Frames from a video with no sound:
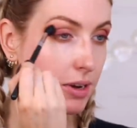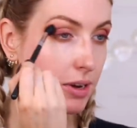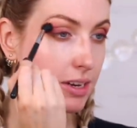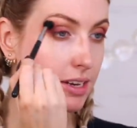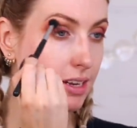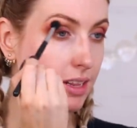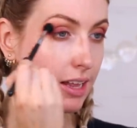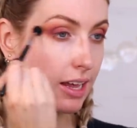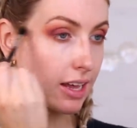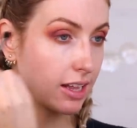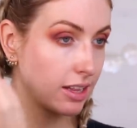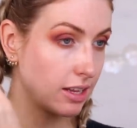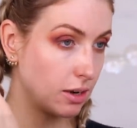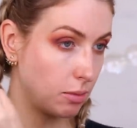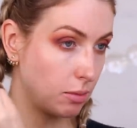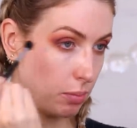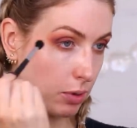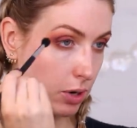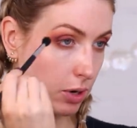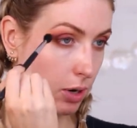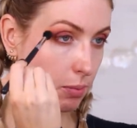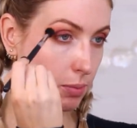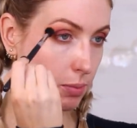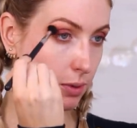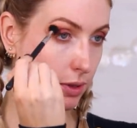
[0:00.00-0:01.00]
we did like a little
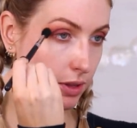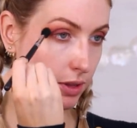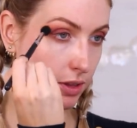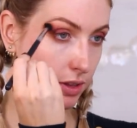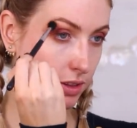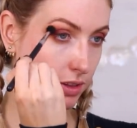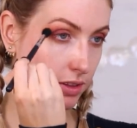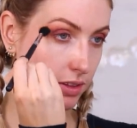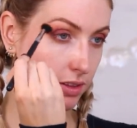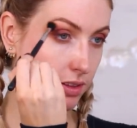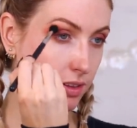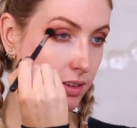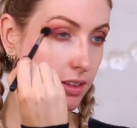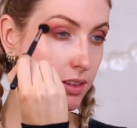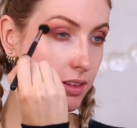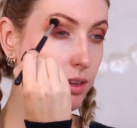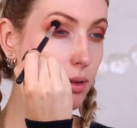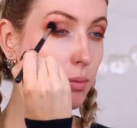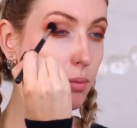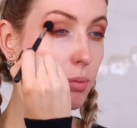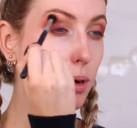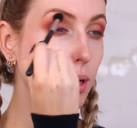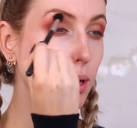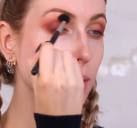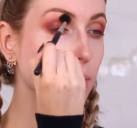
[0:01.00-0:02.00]
purple
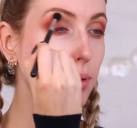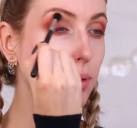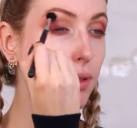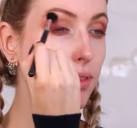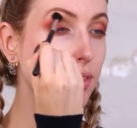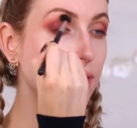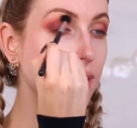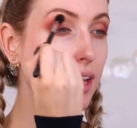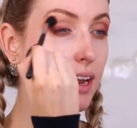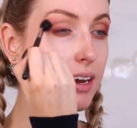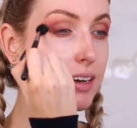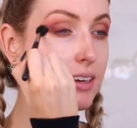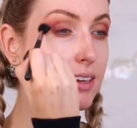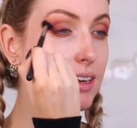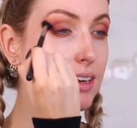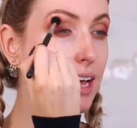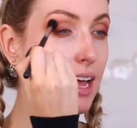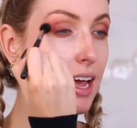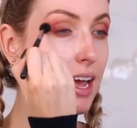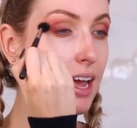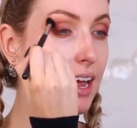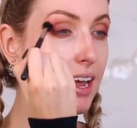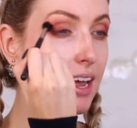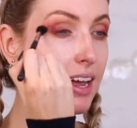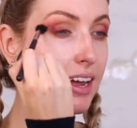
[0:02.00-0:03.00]
little purple thing
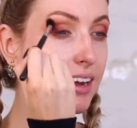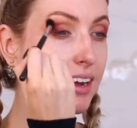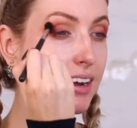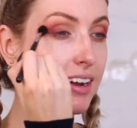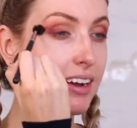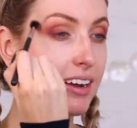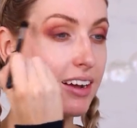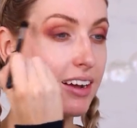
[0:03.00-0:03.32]
today